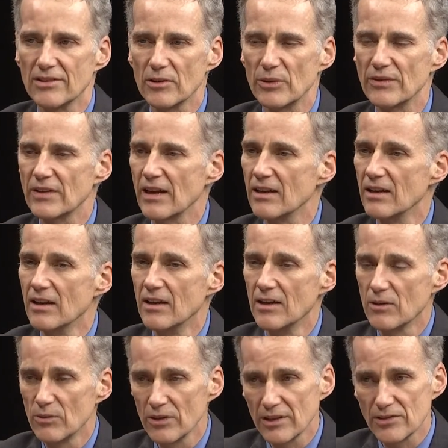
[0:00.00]
So we've got
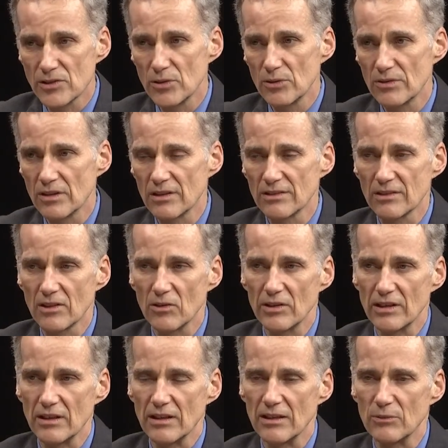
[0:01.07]
really two things
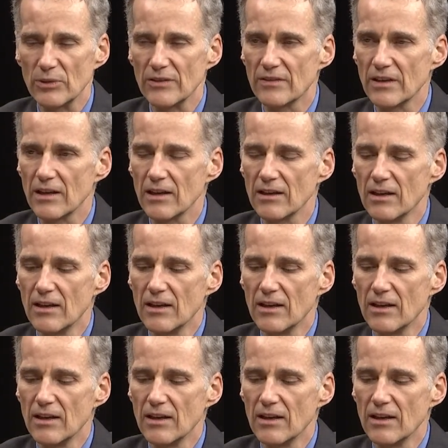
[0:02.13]
going on. We've got